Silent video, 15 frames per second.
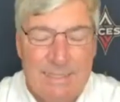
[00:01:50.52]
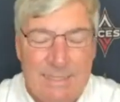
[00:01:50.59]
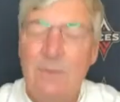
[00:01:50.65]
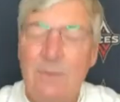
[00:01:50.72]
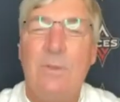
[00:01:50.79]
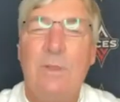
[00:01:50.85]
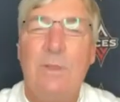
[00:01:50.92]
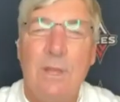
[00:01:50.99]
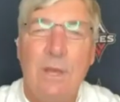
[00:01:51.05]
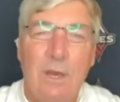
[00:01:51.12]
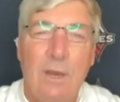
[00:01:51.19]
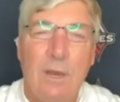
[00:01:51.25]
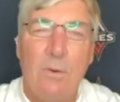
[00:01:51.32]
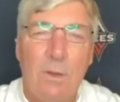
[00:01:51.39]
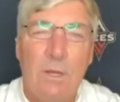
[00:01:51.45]
I don't know.
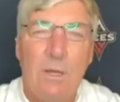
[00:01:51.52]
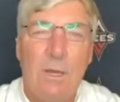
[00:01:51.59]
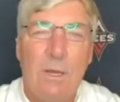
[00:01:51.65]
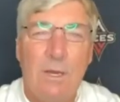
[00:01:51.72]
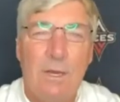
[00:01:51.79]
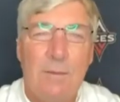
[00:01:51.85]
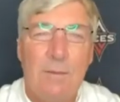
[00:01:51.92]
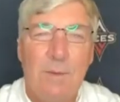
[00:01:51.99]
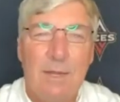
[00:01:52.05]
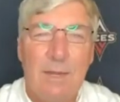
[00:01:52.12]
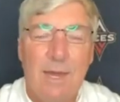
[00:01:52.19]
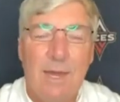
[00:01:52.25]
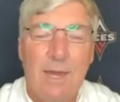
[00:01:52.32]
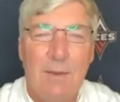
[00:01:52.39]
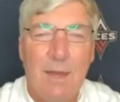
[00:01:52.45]
Um,
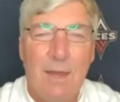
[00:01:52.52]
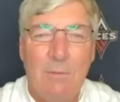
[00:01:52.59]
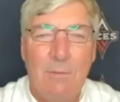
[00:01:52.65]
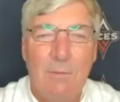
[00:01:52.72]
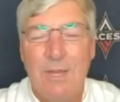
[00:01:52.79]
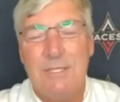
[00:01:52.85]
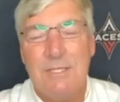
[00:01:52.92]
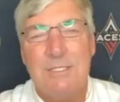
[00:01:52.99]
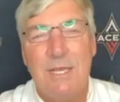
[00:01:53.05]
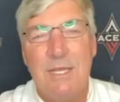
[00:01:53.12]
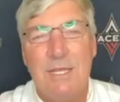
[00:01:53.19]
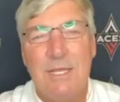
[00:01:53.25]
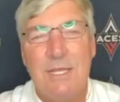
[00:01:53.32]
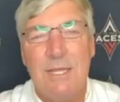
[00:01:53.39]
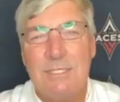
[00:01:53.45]
I, I, I want to say
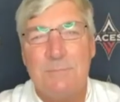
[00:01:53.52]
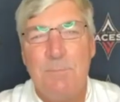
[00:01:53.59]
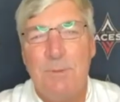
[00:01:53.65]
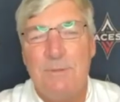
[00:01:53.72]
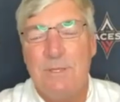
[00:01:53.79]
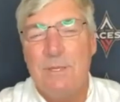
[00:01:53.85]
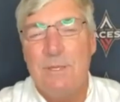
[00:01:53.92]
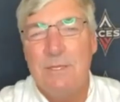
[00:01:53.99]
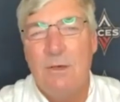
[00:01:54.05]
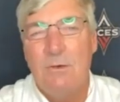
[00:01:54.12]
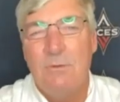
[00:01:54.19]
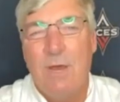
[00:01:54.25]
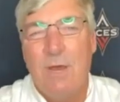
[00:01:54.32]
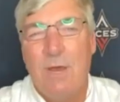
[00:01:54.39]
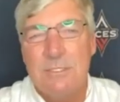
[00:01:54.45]
yes, but then I
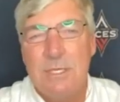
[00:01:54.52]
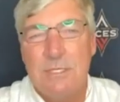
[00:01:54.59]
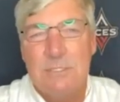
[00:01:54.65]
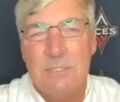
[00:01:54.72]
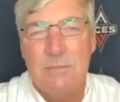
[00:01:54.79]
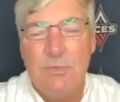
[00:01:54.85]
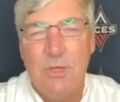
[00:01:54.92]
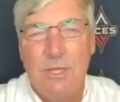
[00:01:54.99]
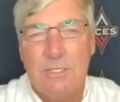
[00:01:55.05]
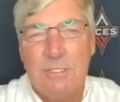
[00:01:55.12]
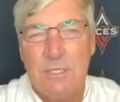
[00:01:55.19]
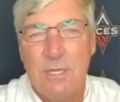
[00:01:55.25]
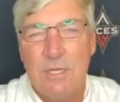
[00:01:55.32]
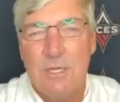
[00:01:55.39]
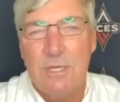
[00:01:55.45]
don't. I see some things
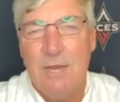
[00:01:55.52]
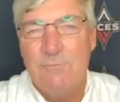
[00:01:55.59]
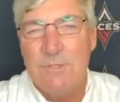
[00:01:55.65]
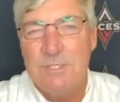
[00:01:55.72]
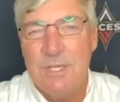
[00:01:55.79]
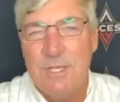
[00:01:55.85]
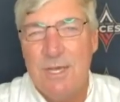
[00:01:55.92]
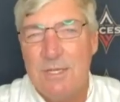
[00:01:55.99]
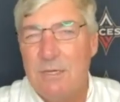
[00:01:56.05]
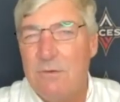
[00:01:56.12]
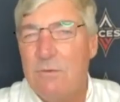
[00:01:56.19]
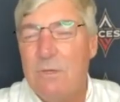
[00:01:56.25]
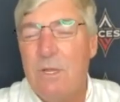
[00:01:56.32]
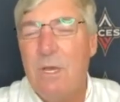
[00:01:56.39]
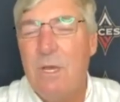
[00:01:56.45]
that I have to say I
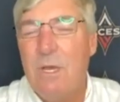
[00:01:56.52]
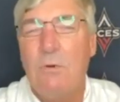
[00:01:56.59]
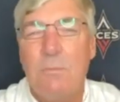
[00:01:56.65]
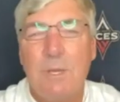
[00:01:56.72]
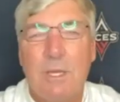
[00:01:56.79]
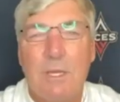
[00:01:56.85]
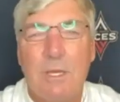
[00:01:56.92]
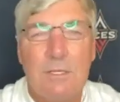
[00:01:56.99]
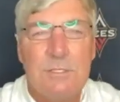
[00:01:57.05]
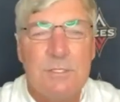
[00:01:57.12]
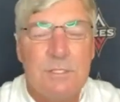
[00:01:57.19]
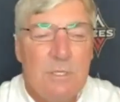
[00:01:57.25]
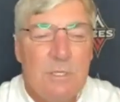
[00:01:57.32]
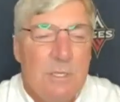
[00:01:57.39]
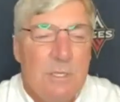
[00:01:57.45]
don't know
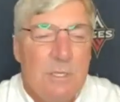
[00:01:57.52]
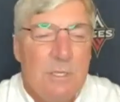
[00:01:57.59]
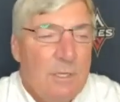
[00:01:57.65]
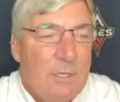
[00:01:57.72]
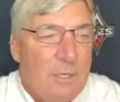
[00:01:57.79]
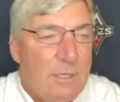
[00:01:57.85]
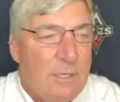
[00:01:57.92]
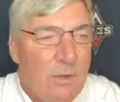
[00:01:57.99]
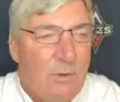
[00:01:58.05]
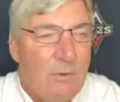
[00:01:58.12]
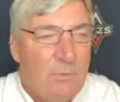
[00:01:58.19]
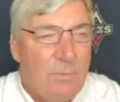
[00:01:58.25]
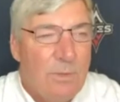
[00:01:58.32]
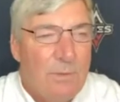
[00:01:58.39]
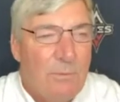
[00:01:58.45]
because you know
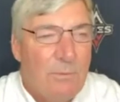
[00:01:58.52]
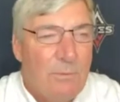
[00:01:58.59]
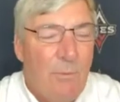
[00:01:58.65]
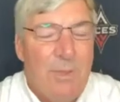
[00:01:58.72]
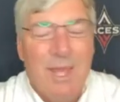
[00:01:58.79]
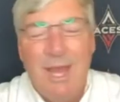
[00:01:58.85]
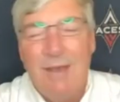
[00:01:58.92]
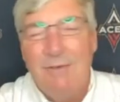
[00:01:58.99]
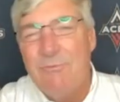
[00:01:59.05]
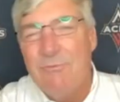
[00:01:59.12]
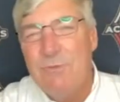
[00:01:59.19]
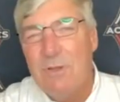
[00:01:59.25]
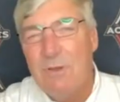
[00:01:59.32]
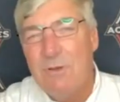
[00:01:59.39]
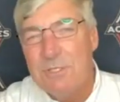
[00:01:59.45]
we, now we have
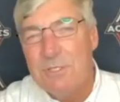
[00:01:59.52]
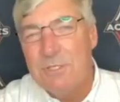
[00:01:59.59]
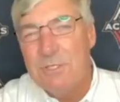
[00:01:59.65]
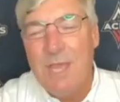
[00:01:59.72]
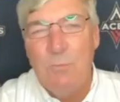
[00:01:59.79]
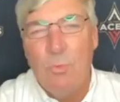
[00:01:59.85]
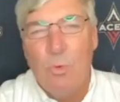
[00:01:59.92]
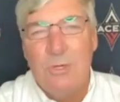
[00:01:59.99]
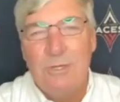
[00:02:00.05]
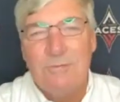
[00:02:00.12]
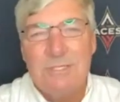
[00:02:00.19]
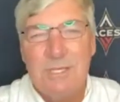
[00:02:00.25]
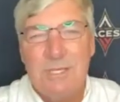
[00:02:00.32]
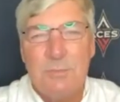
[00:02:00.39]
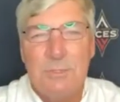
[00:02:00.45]
you know this is game one
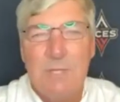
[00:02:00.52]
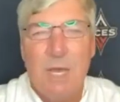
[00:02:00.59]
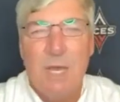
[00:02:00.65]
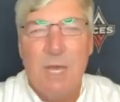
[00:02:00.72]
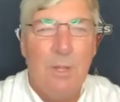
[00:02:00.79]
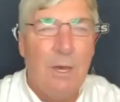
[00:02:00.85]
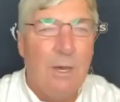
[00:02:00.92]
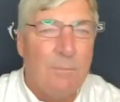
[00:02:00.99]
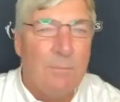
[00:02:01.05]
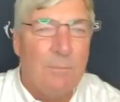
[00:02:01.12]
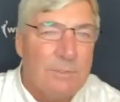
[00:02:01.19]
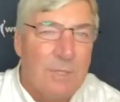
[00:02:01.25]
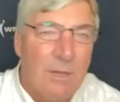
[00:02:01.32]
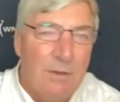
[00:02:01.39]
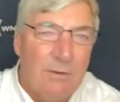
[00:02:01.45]
of six without Plum,
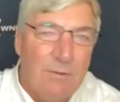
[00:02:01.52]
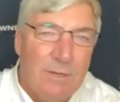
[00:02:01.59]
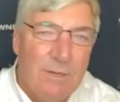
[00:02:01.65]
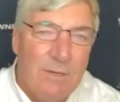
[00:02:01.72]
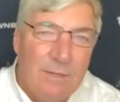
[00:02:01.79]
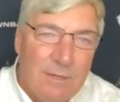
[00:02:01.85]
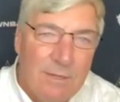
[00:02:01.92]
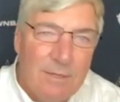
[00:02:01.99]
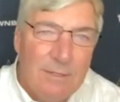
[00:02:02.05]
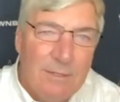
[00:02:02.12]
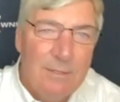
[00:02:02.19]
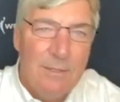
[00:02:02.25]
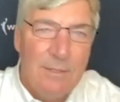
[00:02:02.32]
so uh,